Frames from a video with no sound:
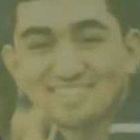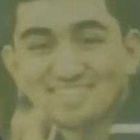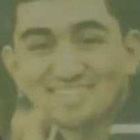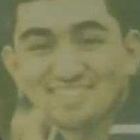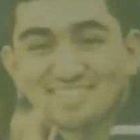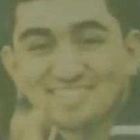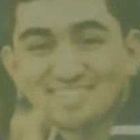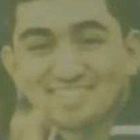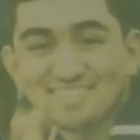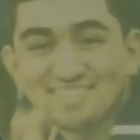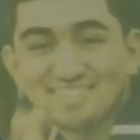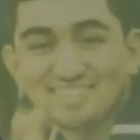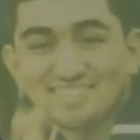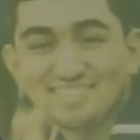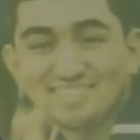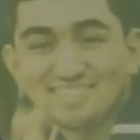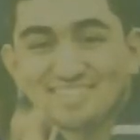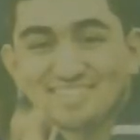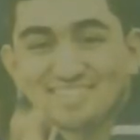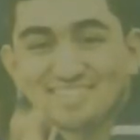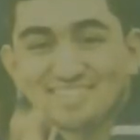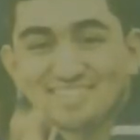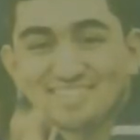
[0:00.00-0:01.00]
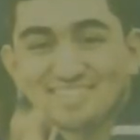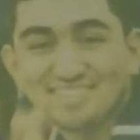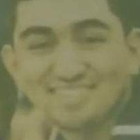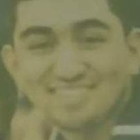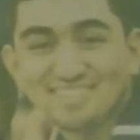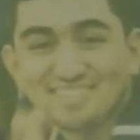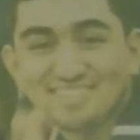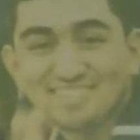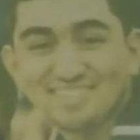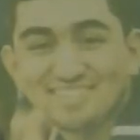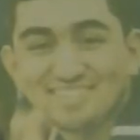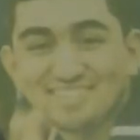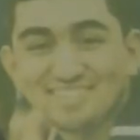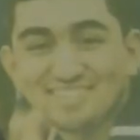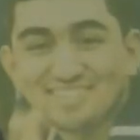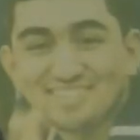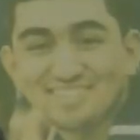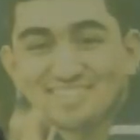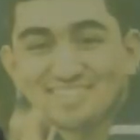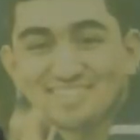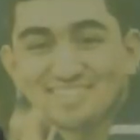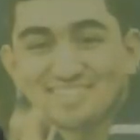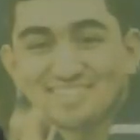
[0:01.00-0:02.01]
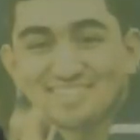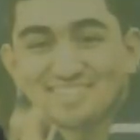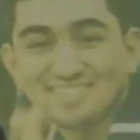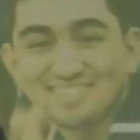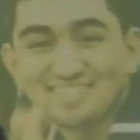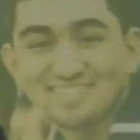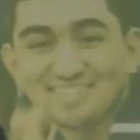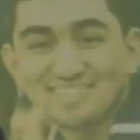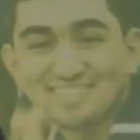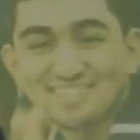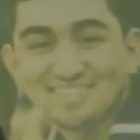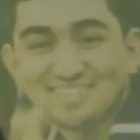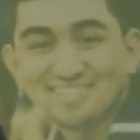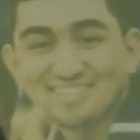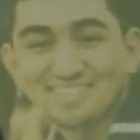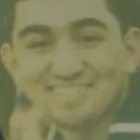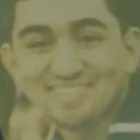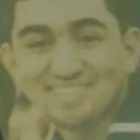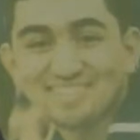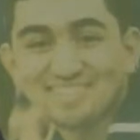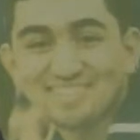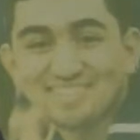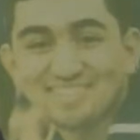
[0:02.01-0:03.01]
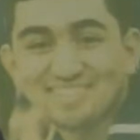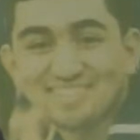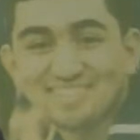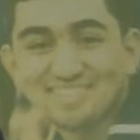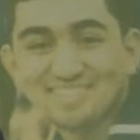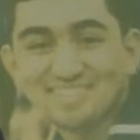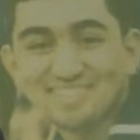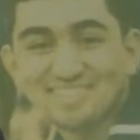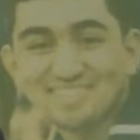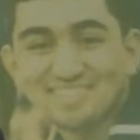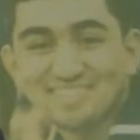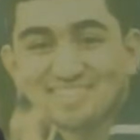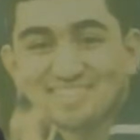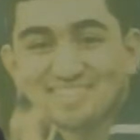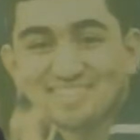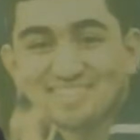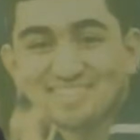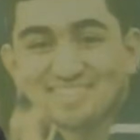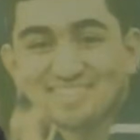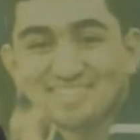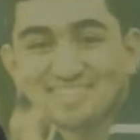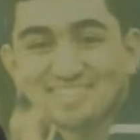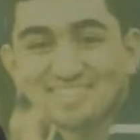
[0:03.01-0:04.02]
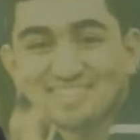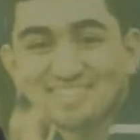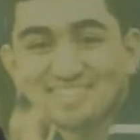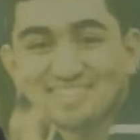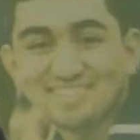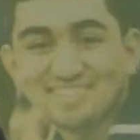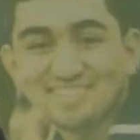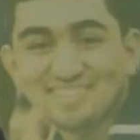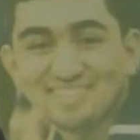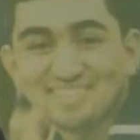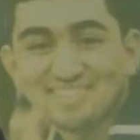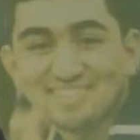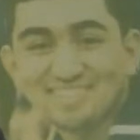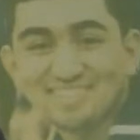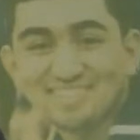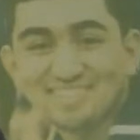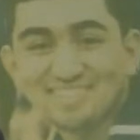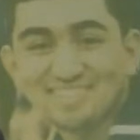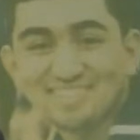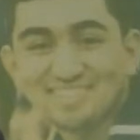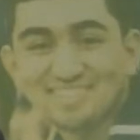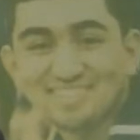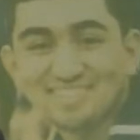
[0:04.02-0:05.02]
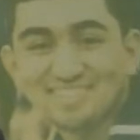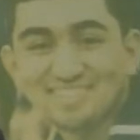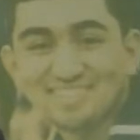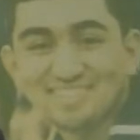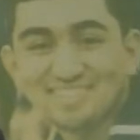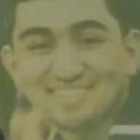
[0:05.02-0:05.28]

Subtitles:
The person shown says nothing.